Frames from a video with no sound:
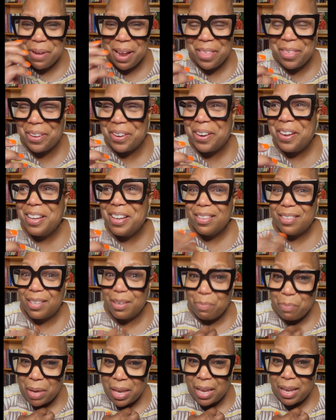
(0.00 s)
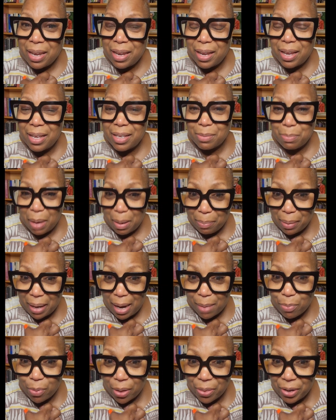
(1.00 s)
brother, to me, is my
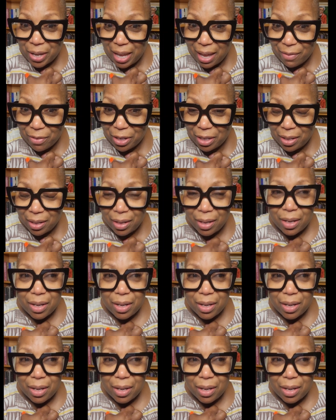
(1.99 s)
black brother Kevin.